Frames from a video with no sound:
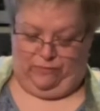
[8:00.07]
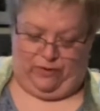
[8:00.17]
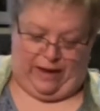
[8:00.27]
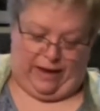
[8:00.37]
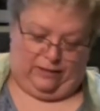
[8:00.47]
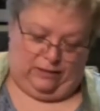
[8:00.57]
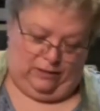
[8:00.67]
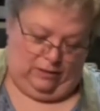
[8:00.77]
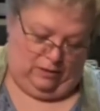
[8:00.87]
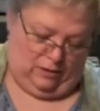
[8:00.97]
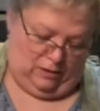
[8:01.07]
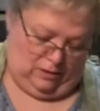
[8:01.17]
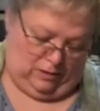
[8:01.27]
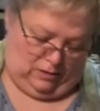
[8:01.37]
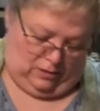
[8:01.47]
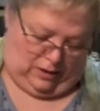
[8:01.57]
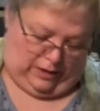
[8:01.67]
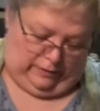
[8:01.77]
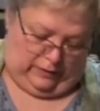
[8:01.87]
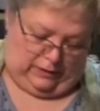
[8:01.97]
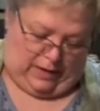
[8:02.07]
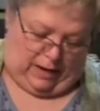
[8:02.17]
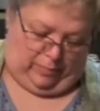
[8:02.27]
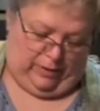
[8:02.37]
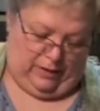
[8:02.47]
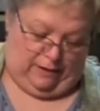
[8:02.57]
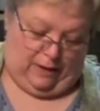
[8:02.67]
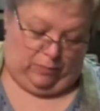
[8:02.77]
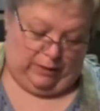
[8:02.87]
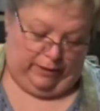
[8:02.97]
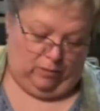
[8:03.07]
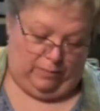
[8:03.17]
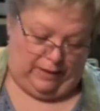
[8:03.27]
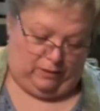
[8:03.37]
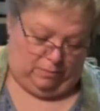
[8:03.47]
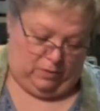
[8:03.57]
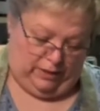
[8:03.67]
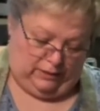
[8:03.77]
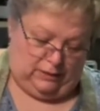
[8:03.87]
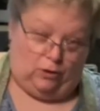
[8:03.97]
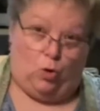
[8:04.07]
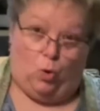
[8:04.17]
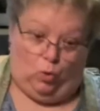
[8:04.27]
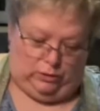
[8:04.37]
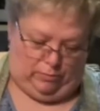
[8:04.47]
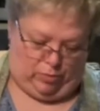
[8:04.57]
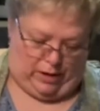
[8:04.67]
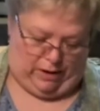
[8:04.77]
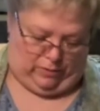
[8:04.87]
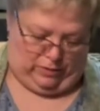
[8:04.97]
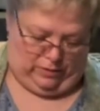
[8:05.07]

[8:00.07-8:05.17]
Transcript: that on the top, and that will help make them nice and golden brown.